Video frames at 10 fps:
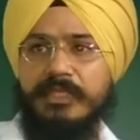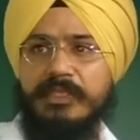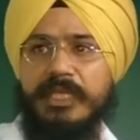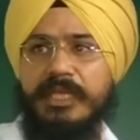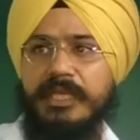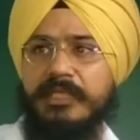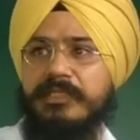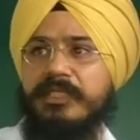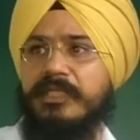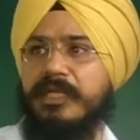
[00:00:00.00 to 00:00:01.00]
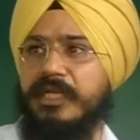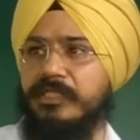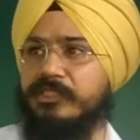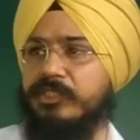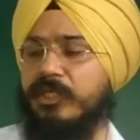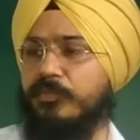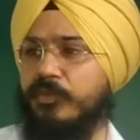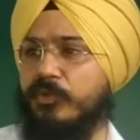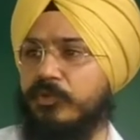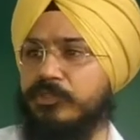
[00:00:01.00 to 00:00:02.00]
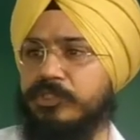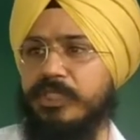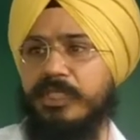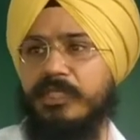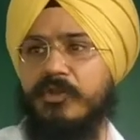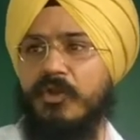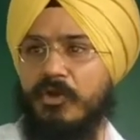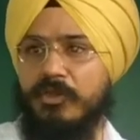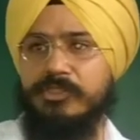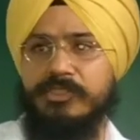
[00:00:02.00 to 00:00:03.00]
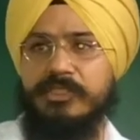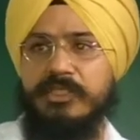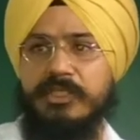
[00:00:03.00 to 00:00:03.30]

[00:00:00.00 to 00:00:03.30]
that the currents oppose the cause